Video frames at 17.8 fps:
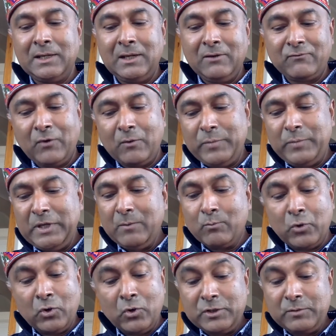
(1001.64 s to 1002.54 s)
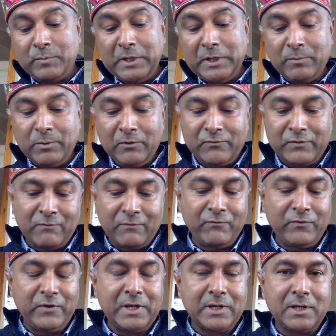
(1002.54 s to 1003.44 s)
for both people
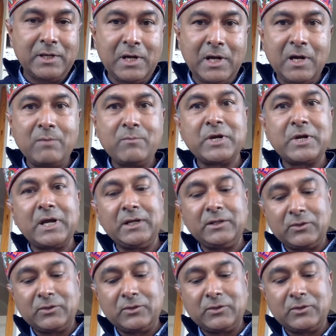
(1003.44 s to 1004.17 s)
from Vietnam right